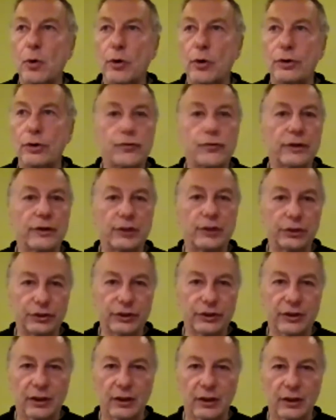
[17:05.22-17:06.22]

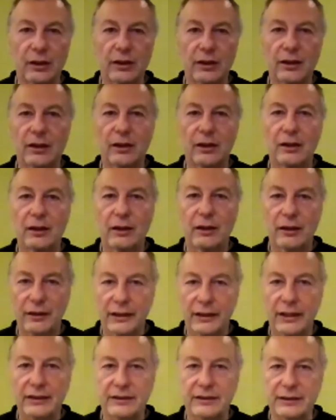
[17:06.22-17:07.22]
traditional in
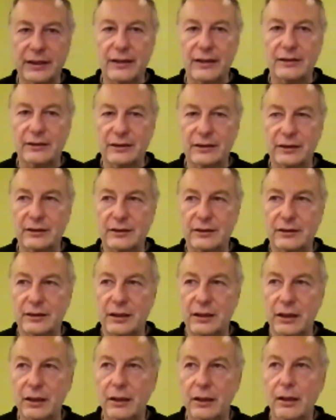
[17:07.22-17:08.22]
that sense. It's
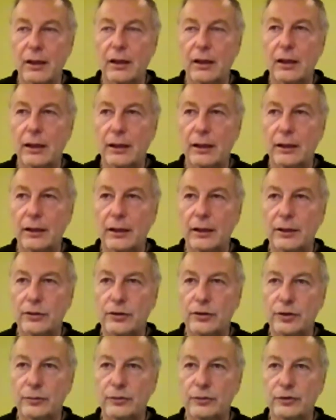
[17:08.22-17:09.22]
in
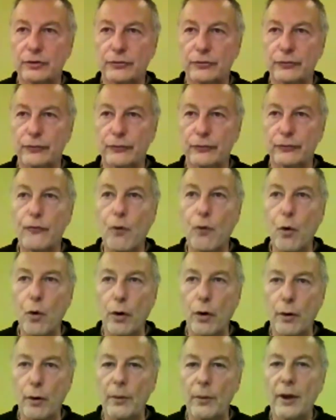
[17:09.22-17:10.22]
terms of
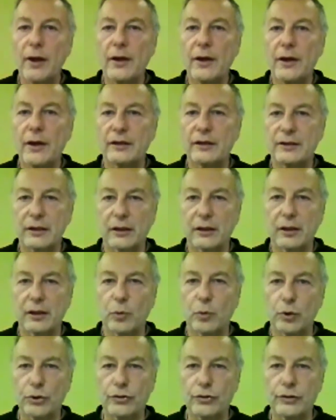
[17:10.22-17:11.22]
form, it's a little
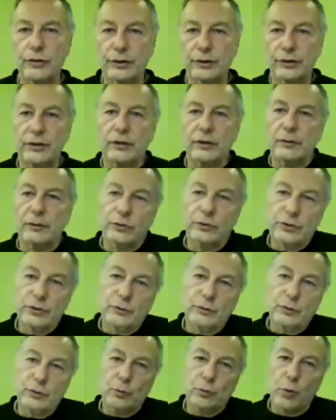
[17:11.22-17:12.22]
more traditional. It
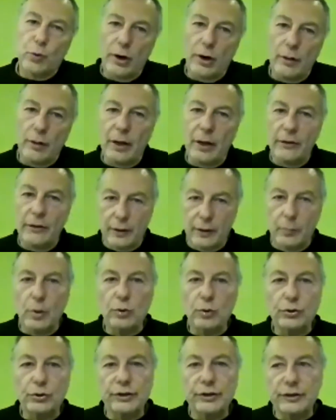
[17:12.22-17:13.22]
was more about the
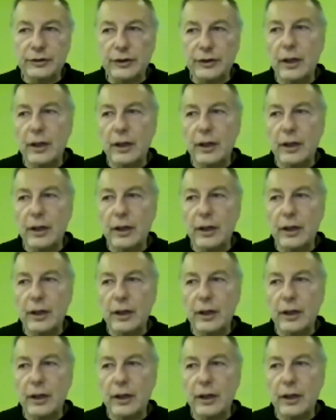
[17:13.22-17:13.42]
emotions,